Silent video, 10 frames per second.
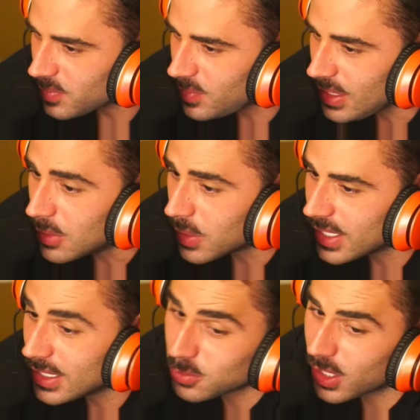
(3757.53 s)
Right?
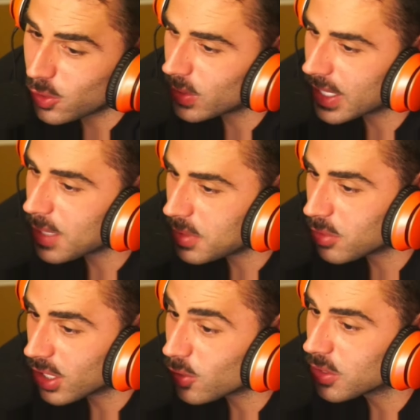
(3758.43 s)
That's what I call gay people.
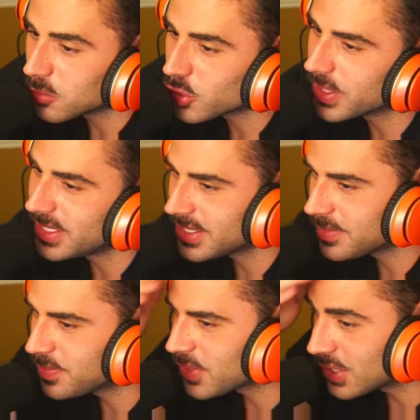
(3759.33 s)
I call them trees
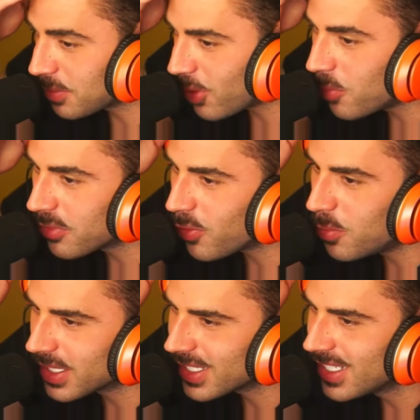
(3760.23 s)
because I'm
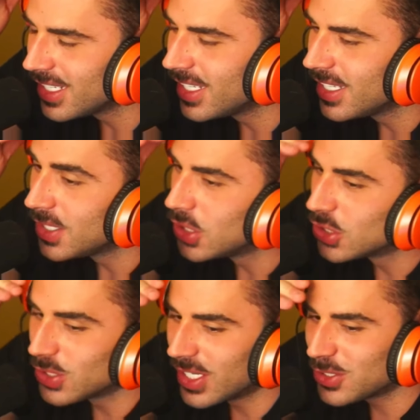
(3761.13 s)
homophobic.
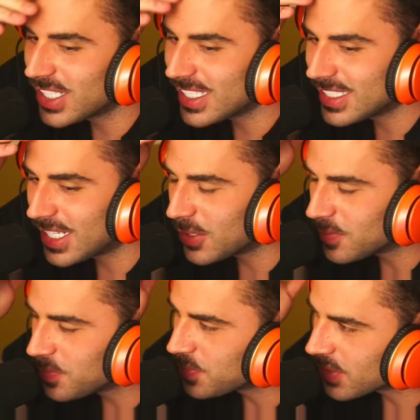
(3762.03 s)
So now check this out,
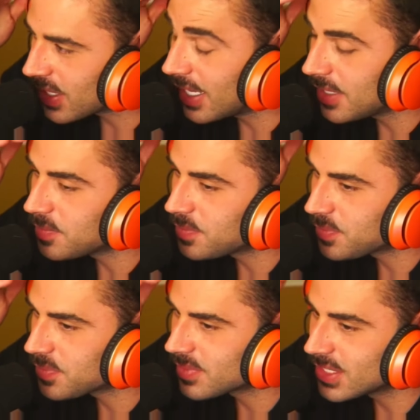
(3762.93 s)
okay?
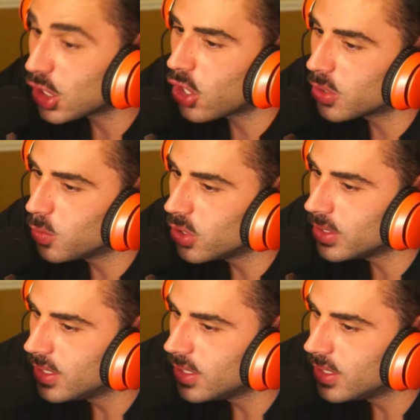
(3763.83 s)
This is a hardwood.